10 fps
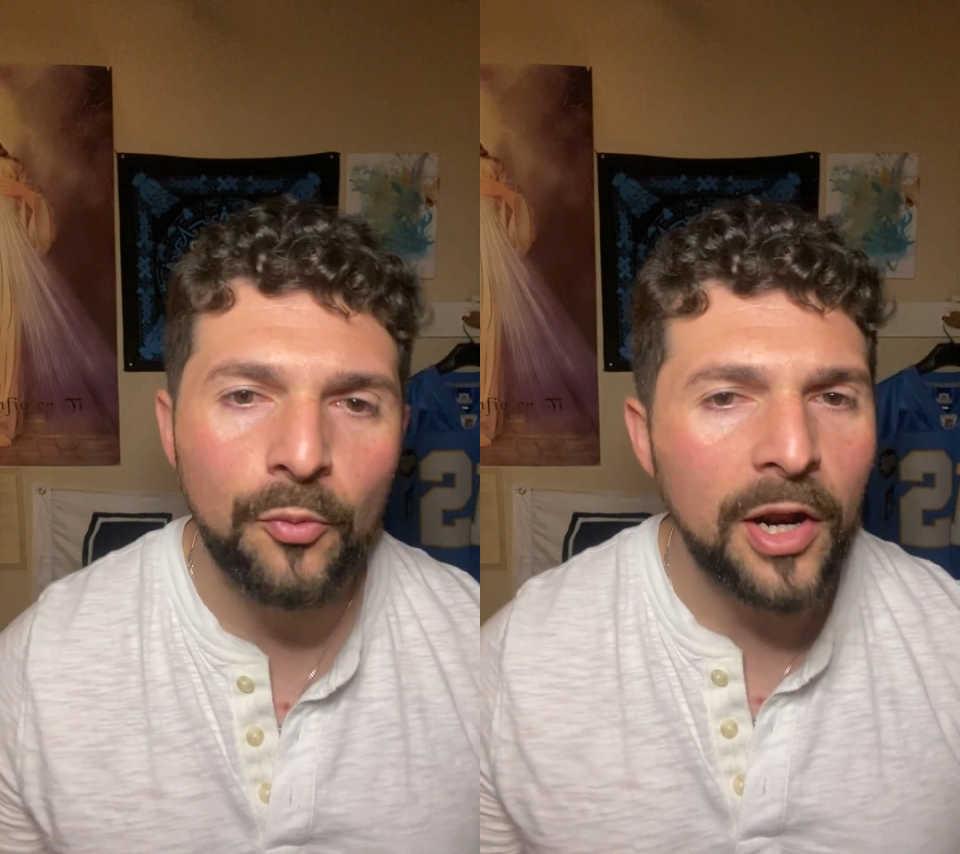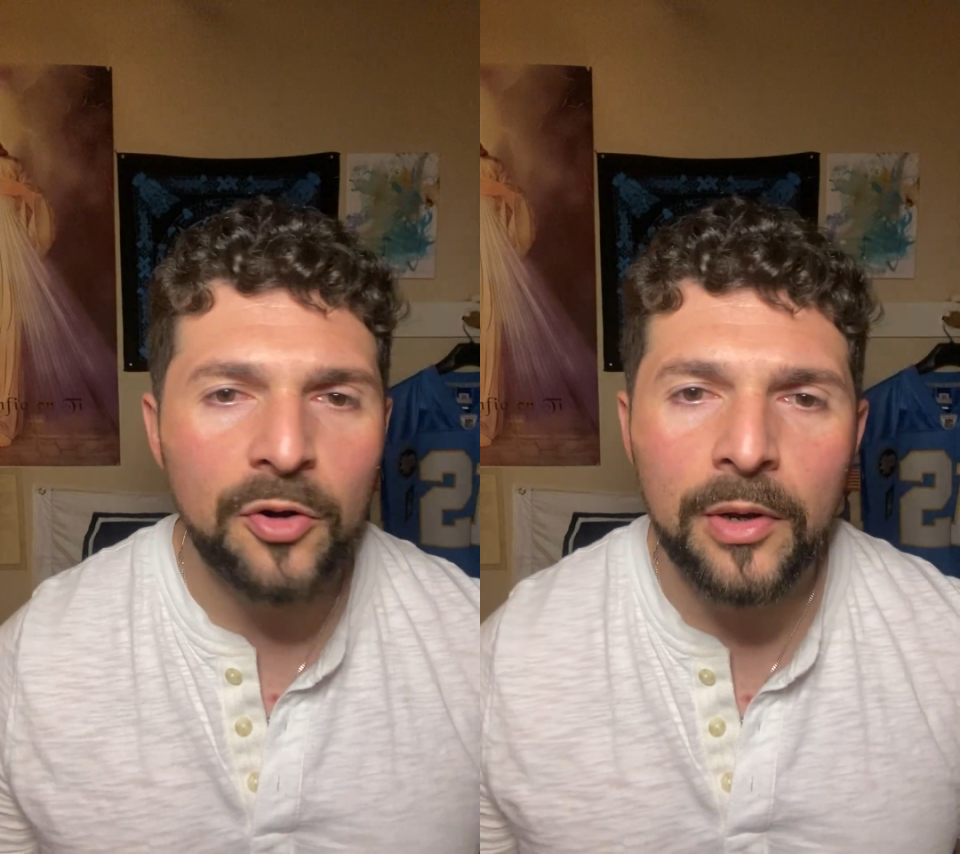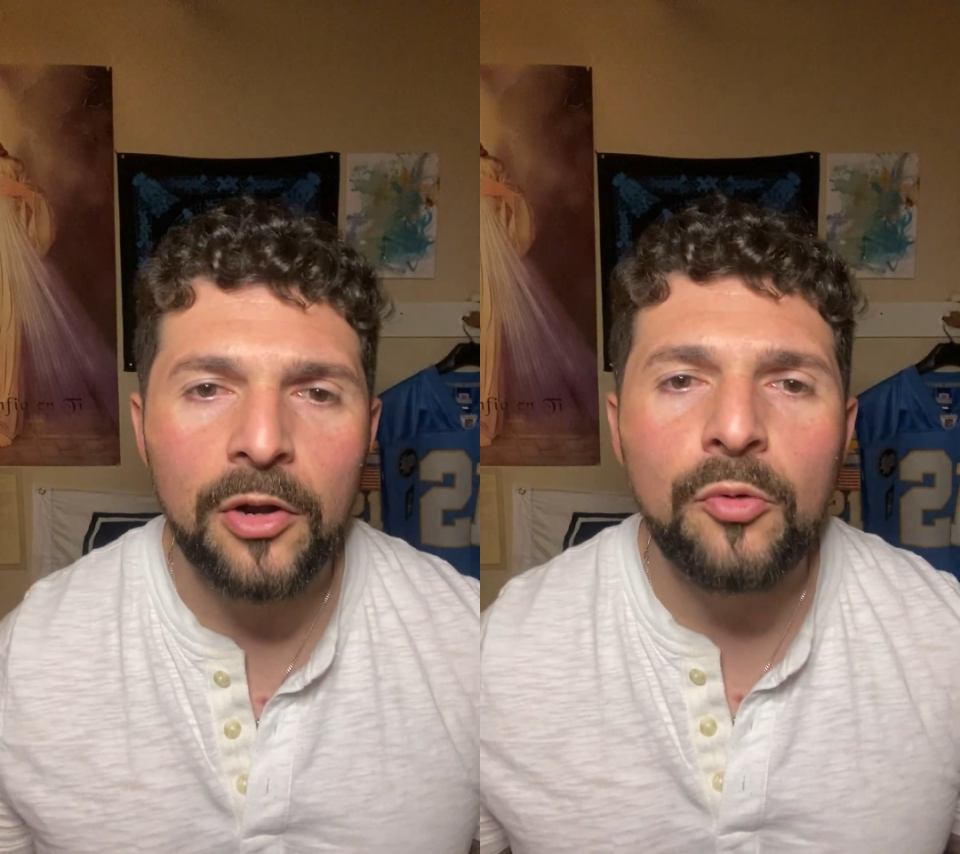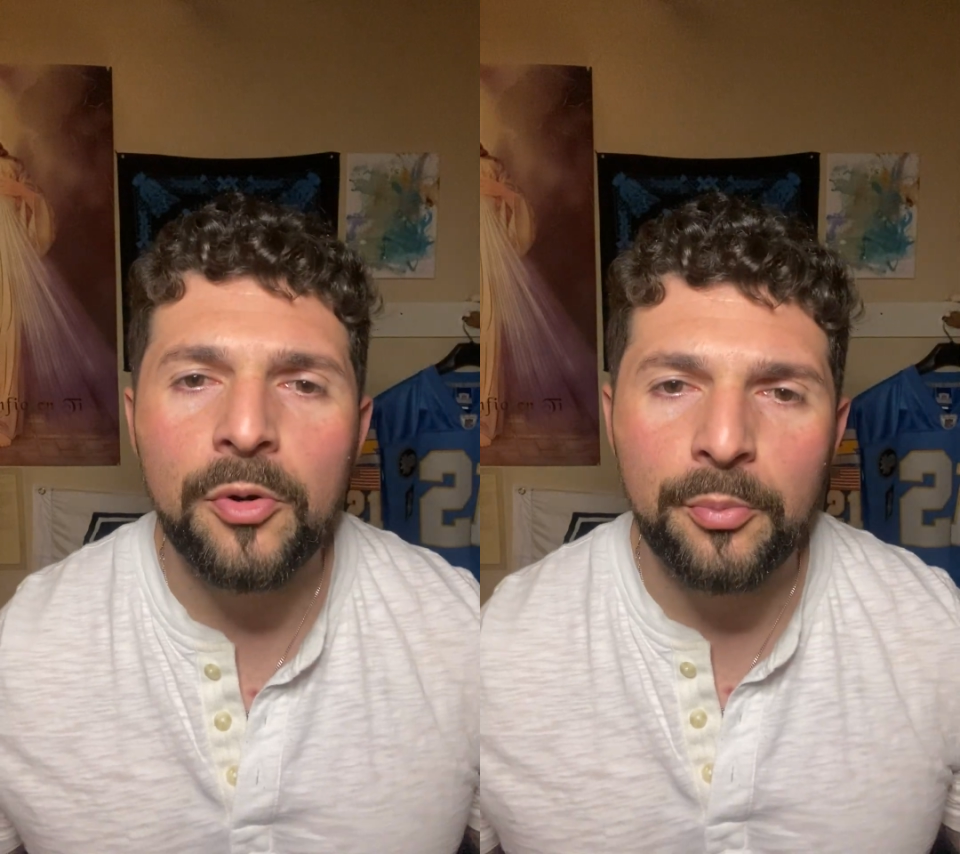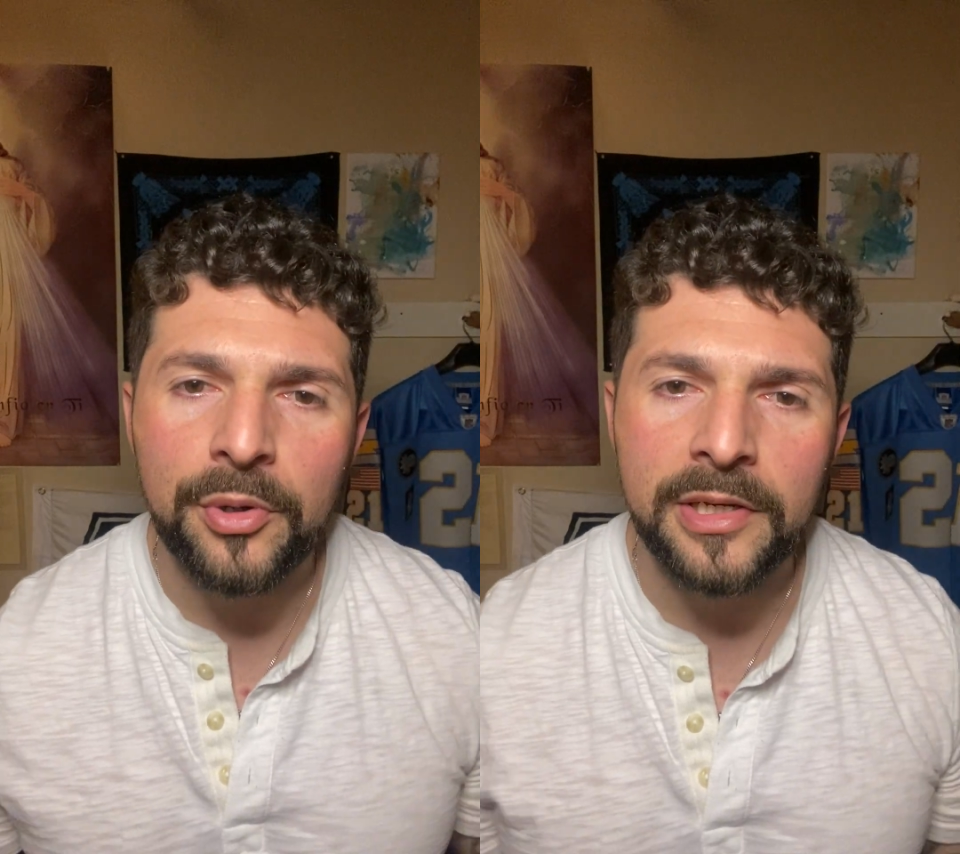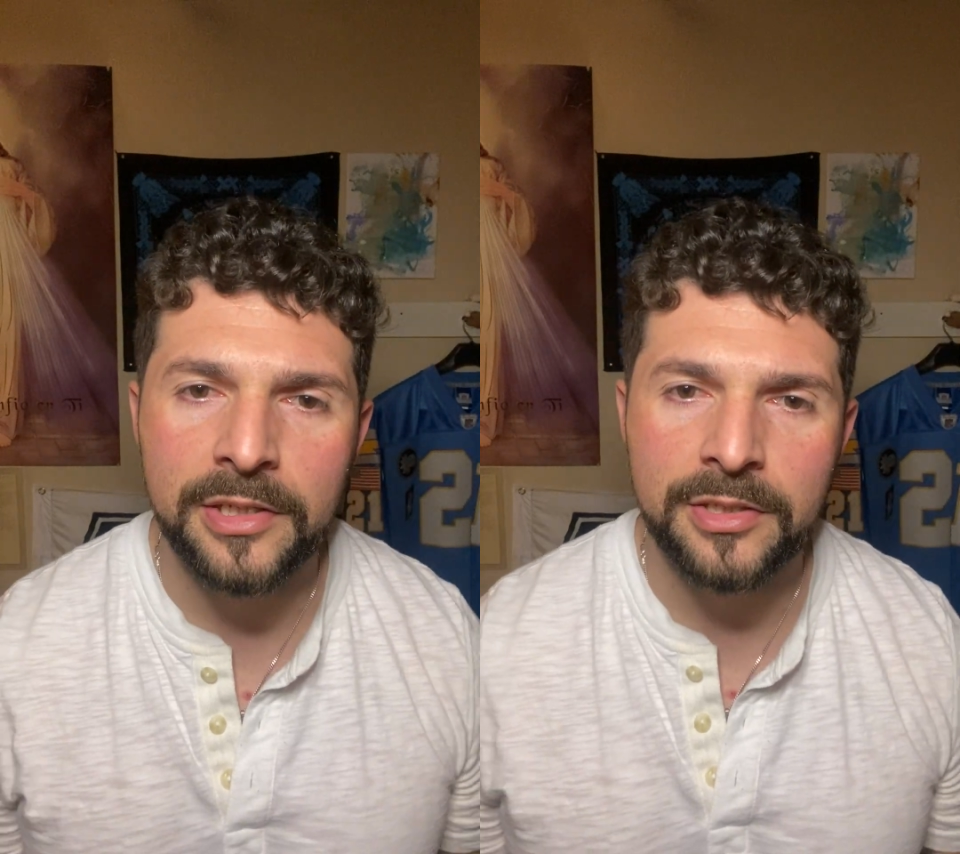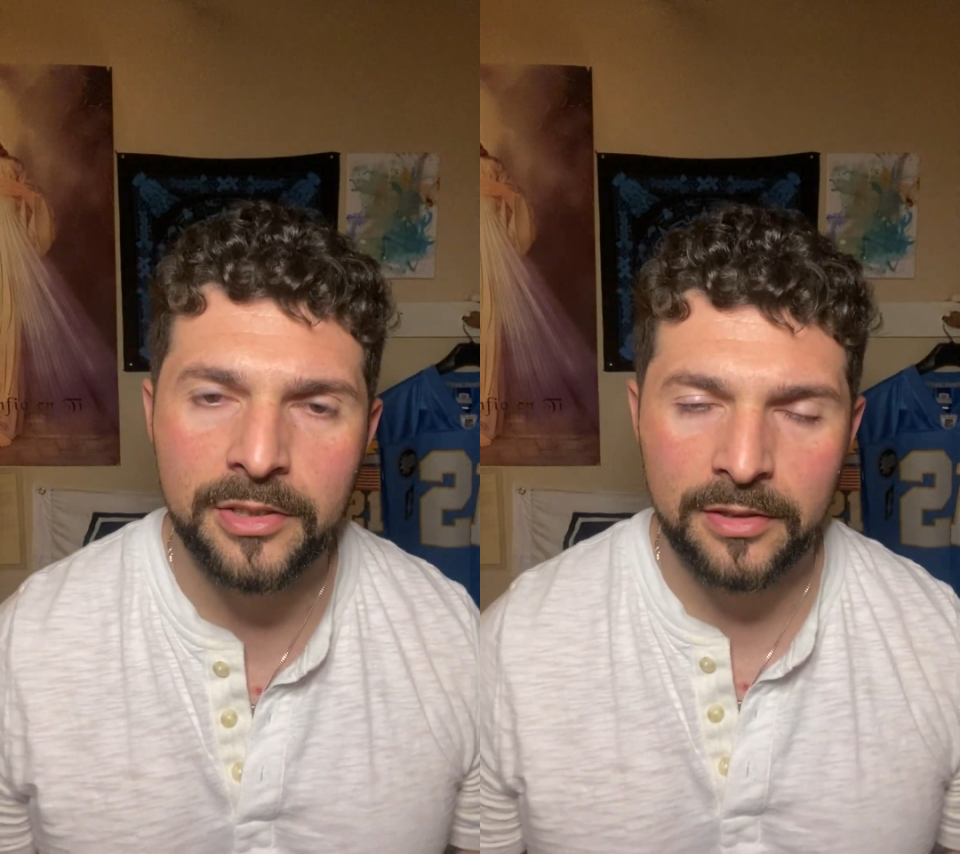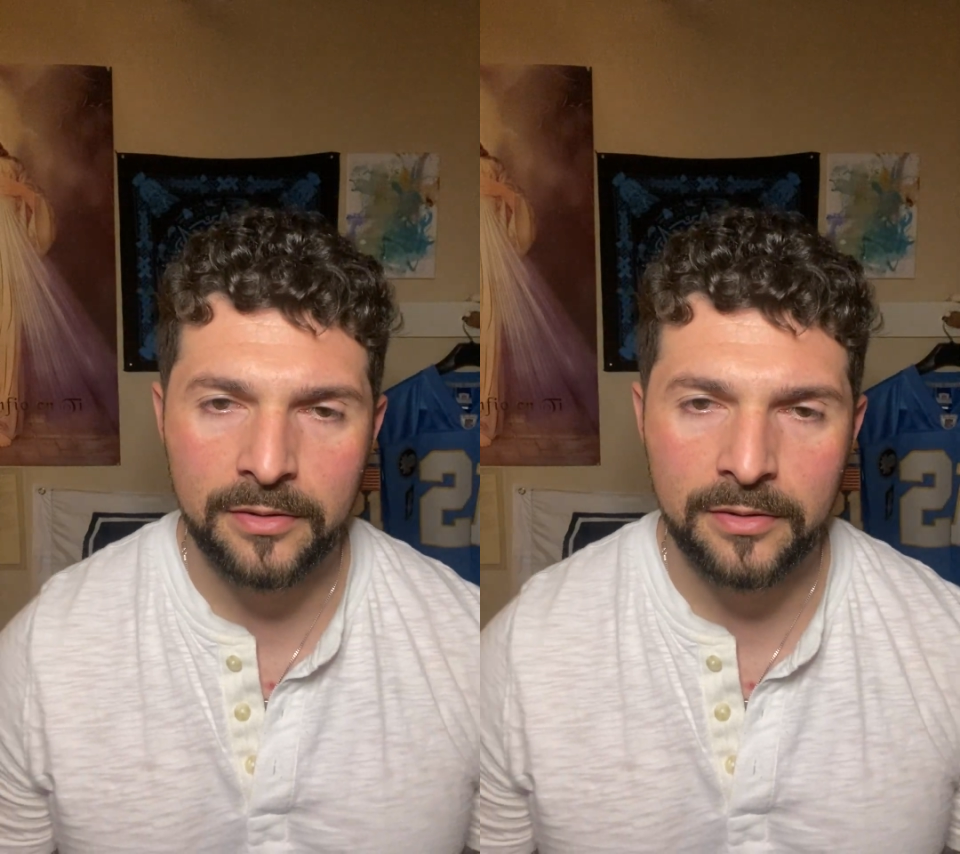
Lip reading: Right away, over British.